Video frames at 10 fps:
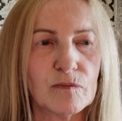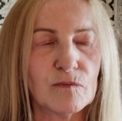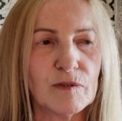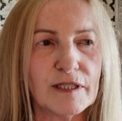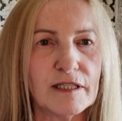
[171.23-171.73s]

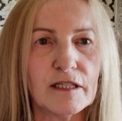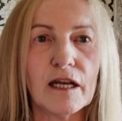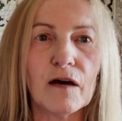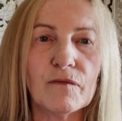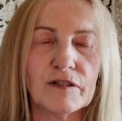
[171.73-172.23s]
we
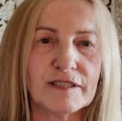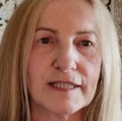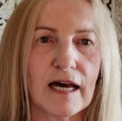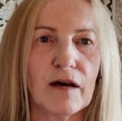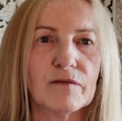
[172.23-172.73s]
love
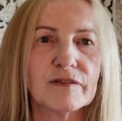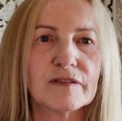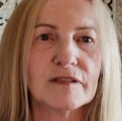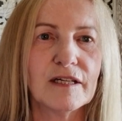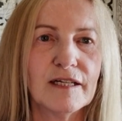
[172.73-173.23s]

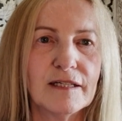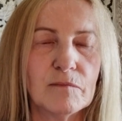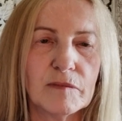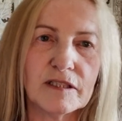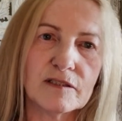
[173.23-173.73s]
ourselves
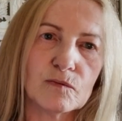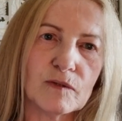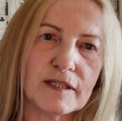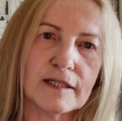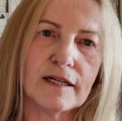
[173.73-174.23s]
means
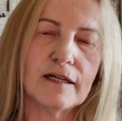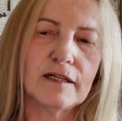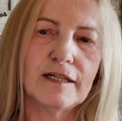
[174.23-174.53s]
we